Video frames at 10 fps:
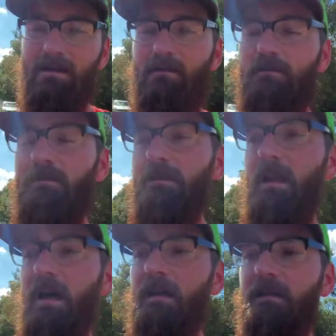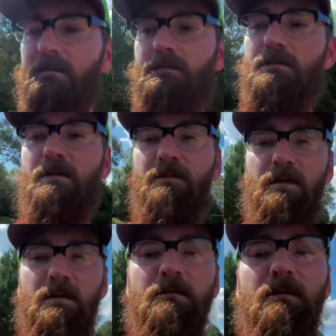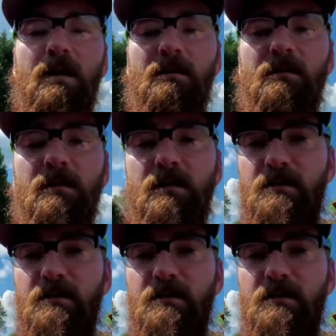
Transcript: I don't like drifting in the rain.